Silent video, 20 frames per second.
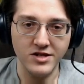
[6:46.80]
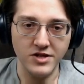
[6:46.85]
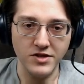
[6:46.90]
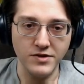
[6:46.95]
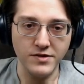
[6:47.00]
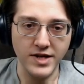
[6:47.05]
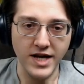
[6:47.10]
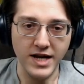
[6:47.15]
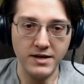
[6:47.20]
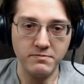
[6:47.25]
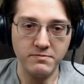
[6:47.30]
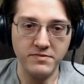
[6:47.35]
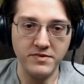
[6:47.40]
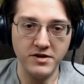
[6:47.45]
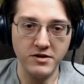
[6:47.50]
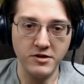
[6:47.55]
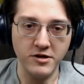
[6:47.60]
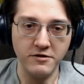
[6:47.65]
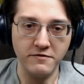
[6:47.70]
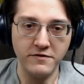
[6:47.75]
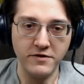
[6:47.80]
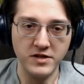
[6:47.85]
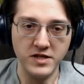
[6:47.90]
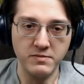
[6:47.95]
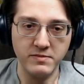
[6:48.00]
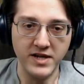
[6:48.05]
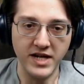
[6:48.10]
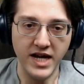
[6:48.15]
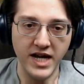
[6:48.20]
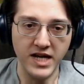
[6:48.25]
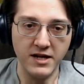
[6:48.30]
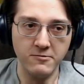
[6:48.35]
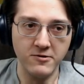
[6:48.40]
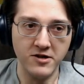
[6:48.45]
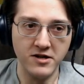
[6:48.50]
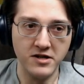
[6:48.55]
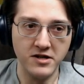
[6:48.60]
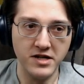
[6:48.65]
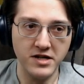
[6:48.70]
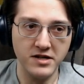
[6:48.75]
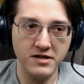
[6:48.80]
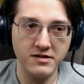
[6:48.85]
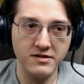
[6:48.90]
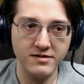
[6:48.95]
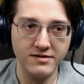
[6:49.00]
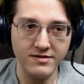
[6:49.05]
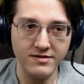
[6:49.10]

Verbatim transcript: Do that beautiful spaghetti work.